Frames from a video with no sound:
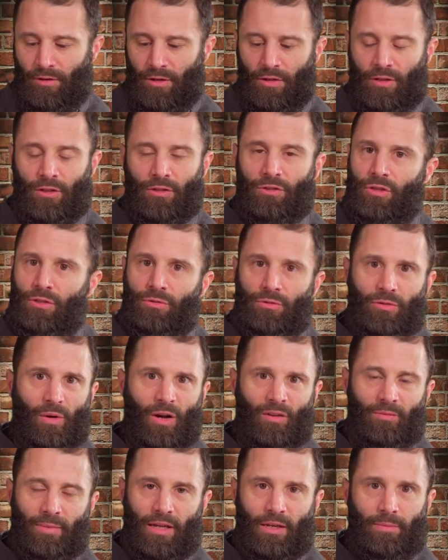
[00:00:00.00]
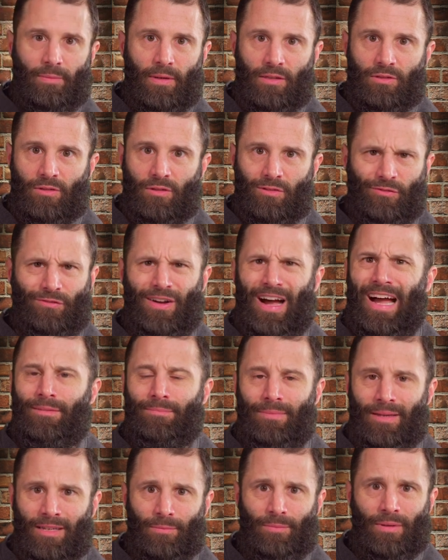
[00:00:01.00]
You can shoot twelve megapixels, five
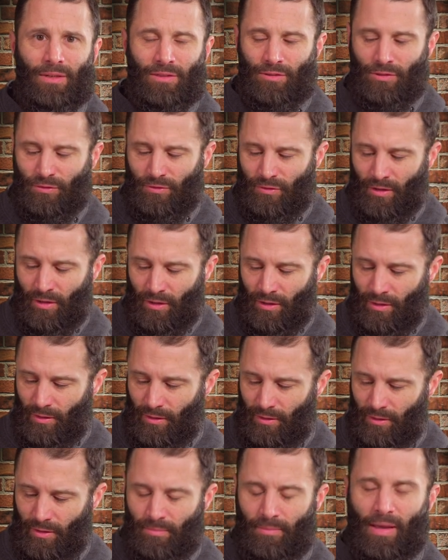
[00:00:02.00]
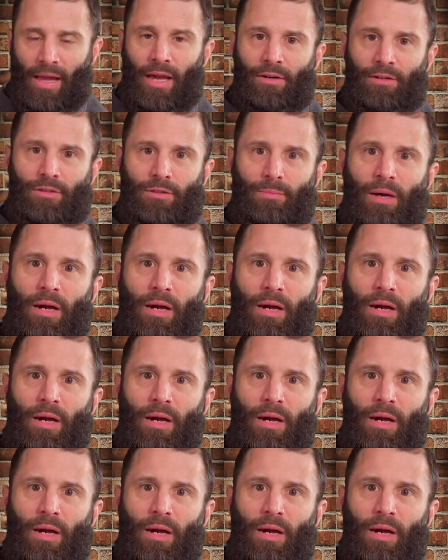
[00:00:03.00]
megapixels for all it matters.